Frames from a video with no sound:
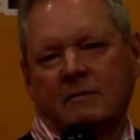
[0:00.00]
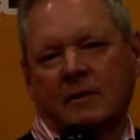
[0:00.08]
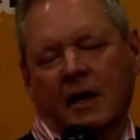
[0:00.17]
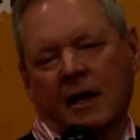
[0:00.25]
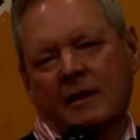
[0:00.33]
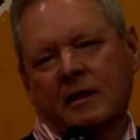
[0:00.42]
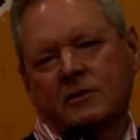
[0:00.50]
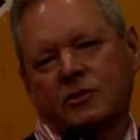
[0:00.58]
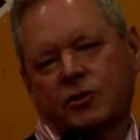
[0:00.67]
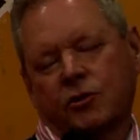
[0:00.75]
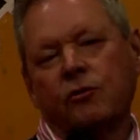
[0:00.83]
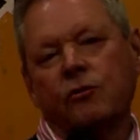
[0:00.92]
And
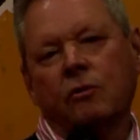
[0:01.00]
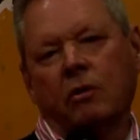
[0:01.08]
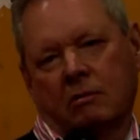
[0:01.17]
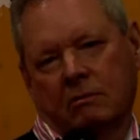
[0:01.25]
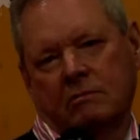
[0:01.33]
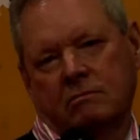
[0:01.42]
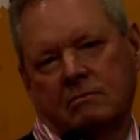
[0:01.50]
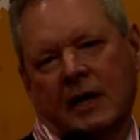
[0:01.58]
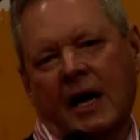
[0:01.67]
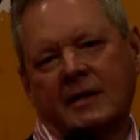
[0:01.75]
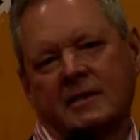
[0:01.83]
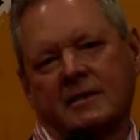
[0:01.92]
there's 2
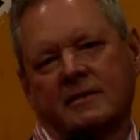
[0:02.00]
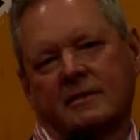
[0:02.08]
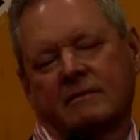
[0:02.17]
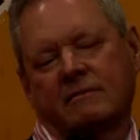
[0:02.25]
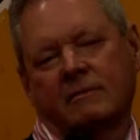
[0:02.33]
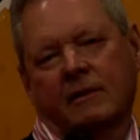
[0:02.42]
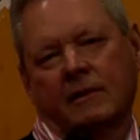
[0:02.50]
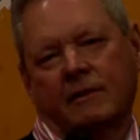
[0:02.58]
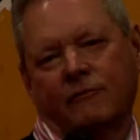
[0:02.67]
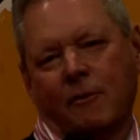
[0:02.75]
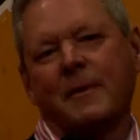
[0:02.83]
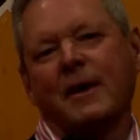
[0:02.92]
answers
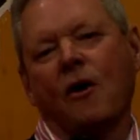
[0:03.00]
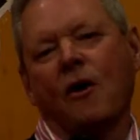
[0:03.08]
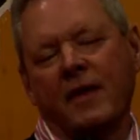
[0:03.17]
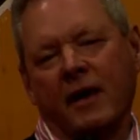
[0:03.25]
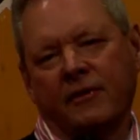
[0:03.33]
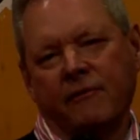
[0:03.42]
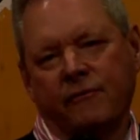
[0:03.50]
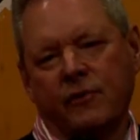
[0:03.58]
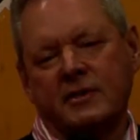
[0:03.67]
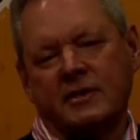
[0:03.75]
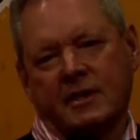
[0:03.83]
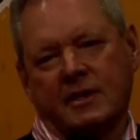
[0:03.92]
from me on that. The
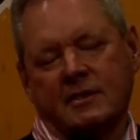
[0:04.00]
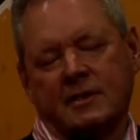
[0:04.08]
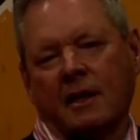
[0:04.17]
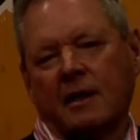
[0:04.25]
first is,